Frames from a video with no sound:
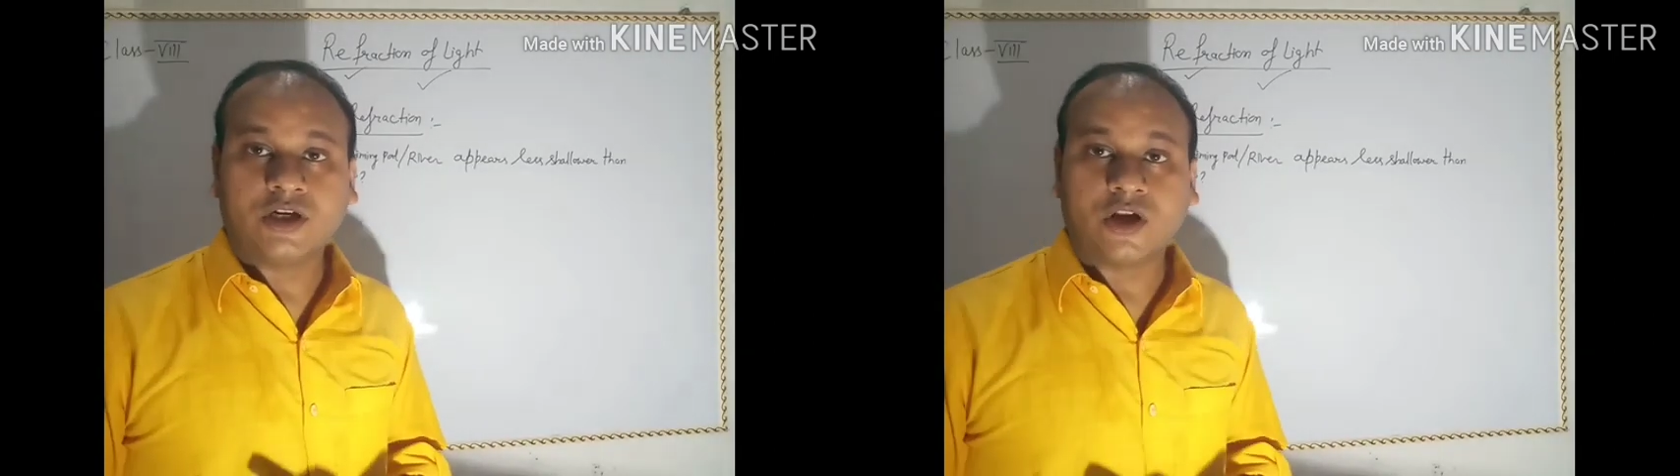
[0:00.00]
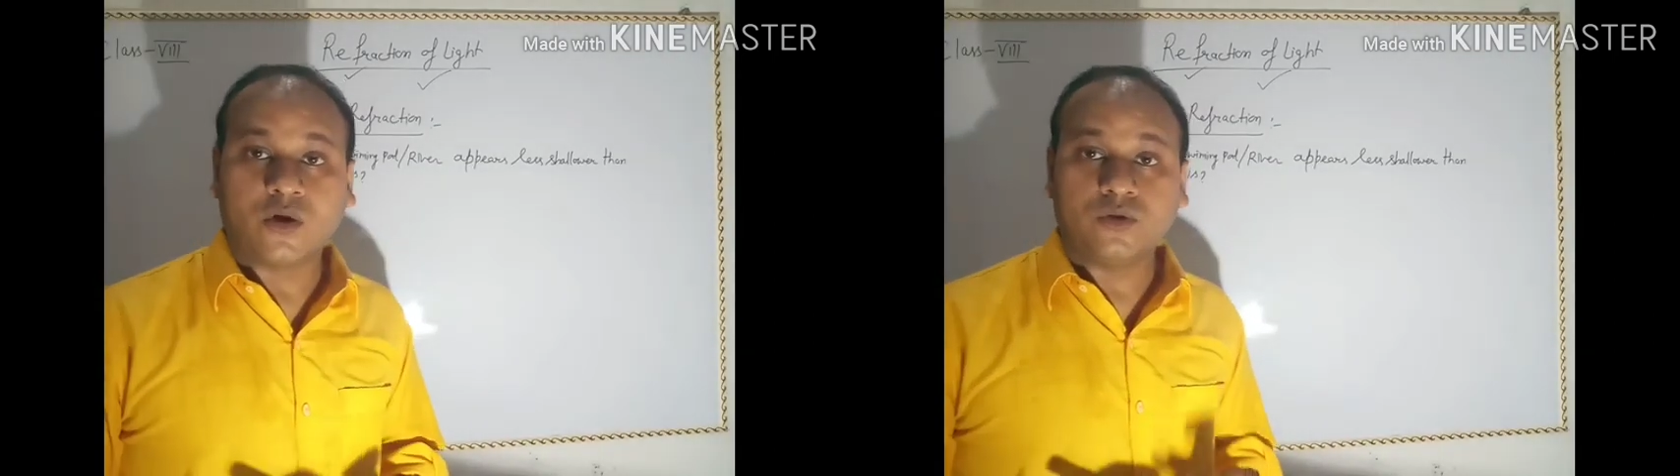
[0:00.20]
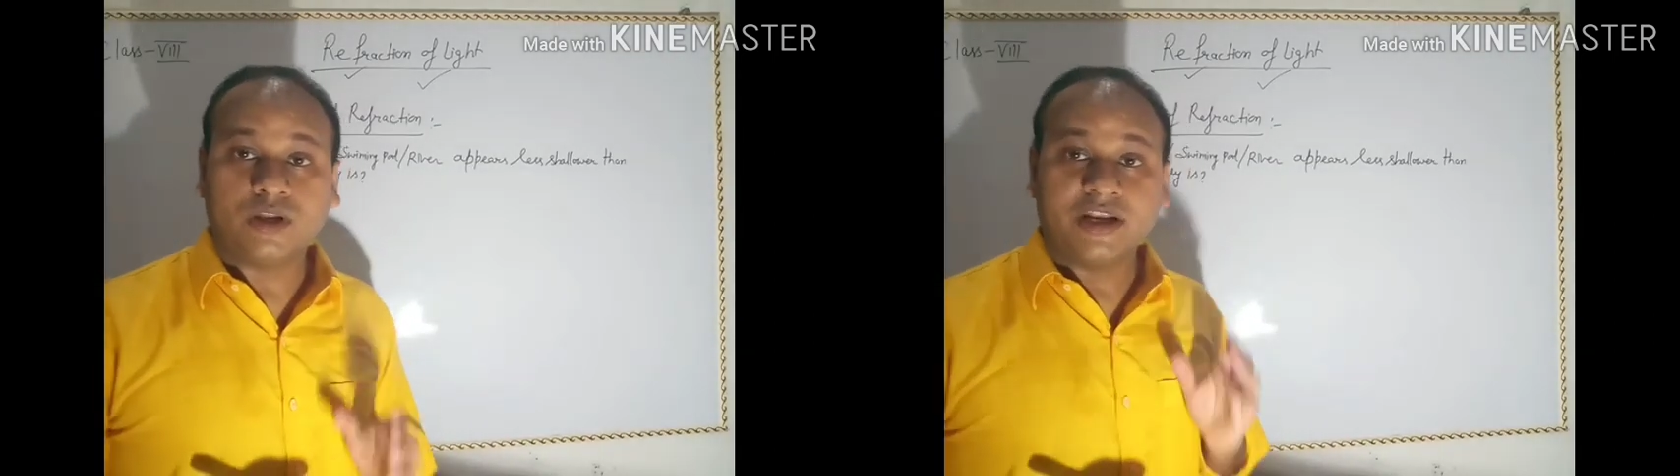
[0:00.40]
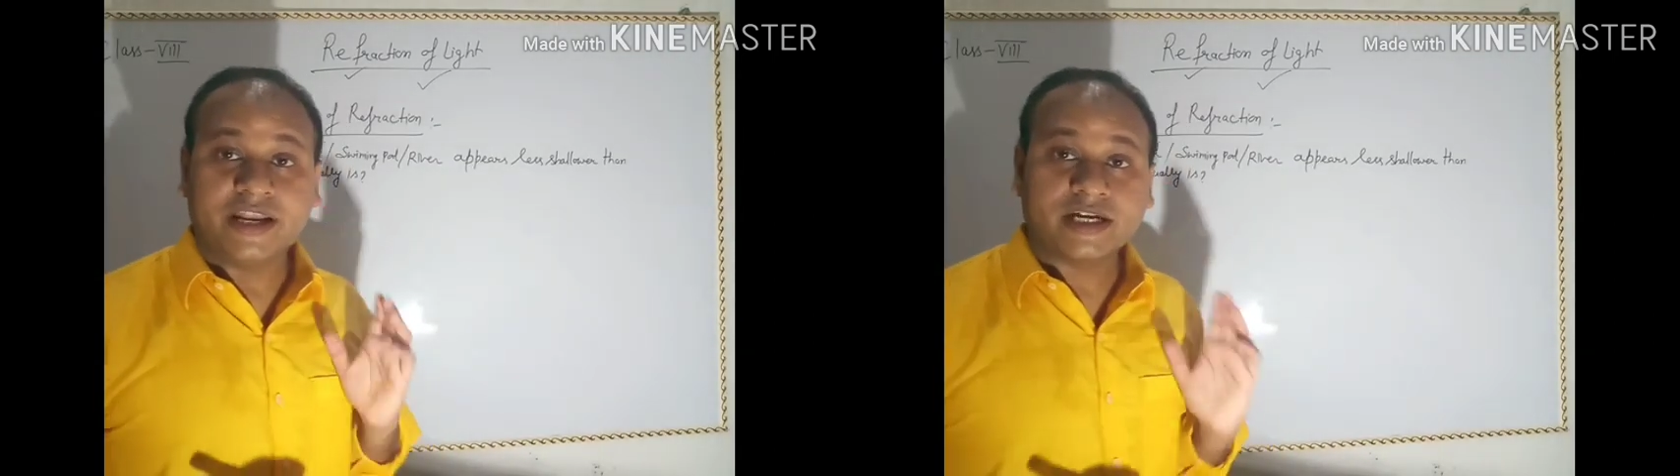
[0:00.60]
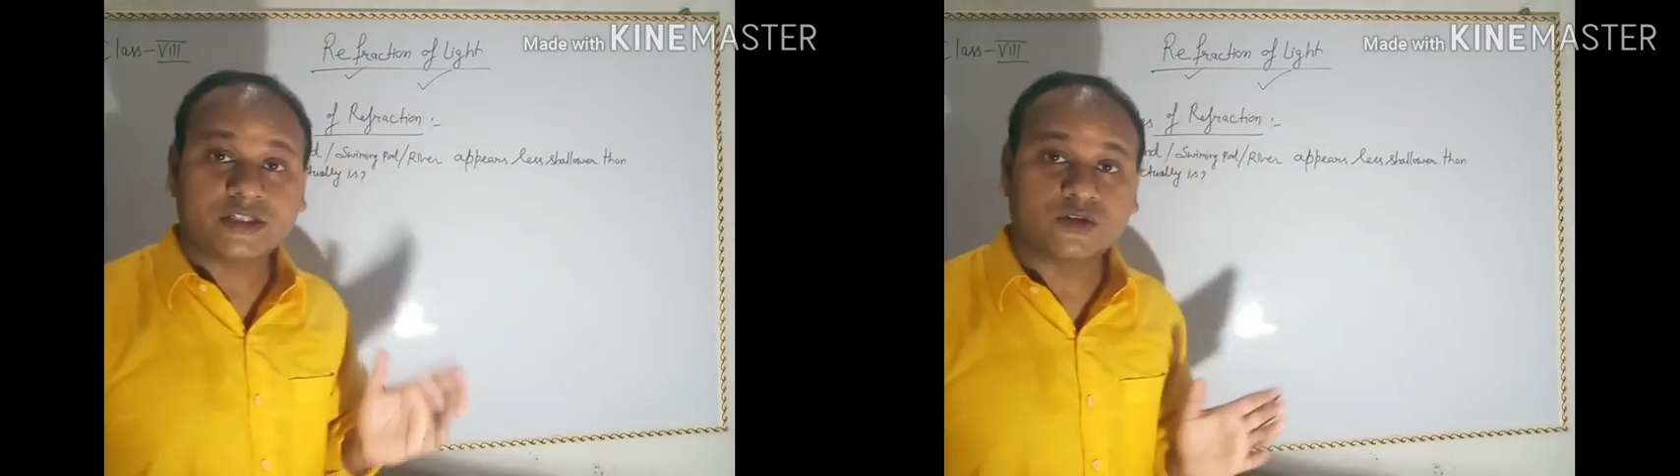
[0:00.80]
Now the
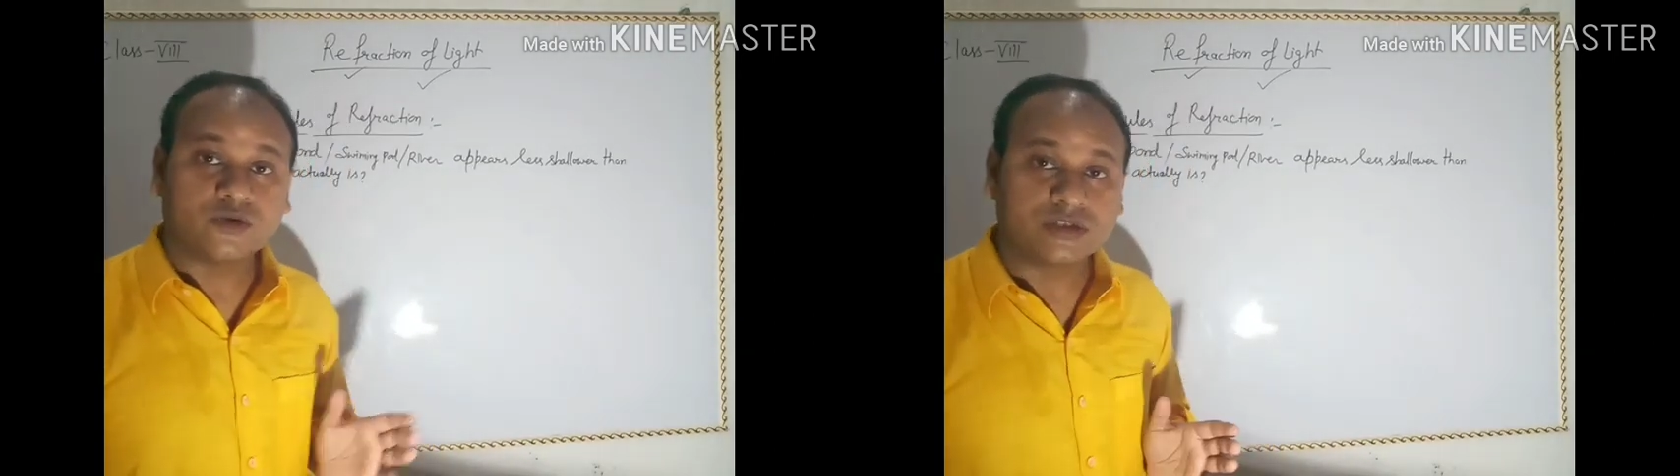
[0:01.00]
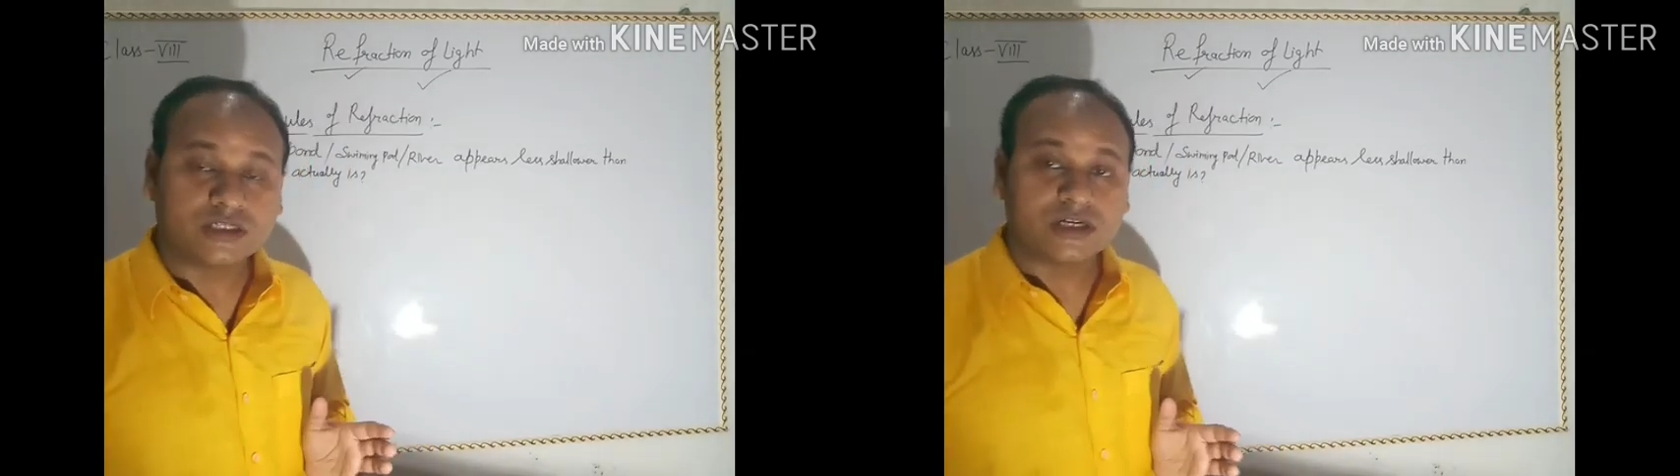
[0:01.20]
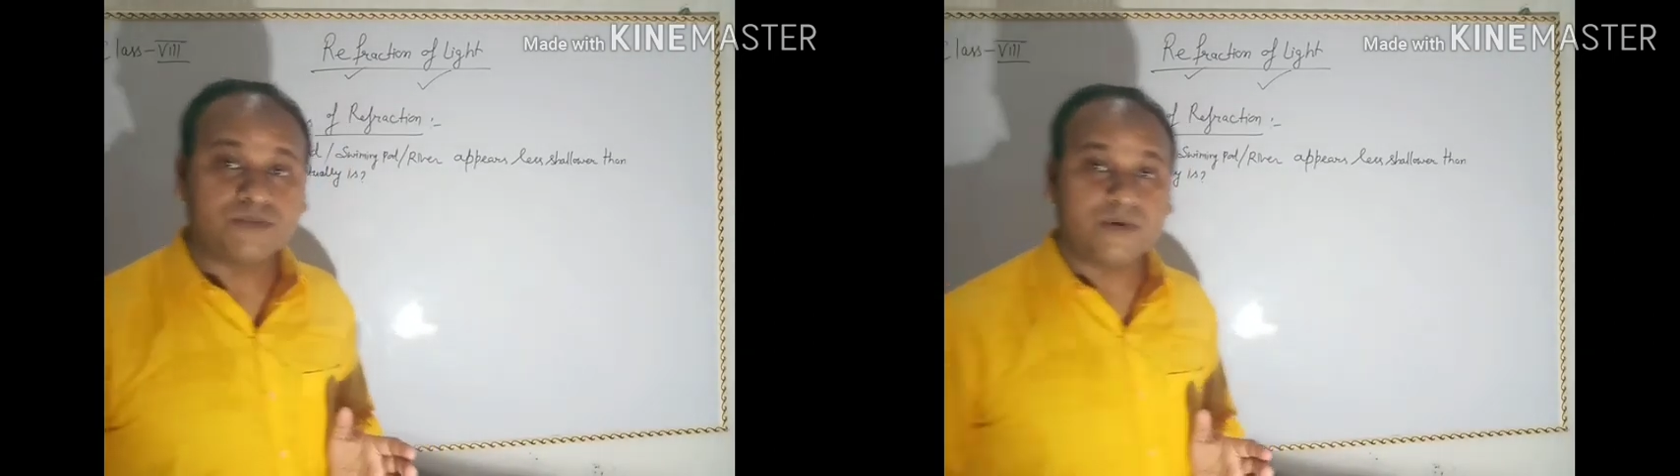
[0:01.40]
next question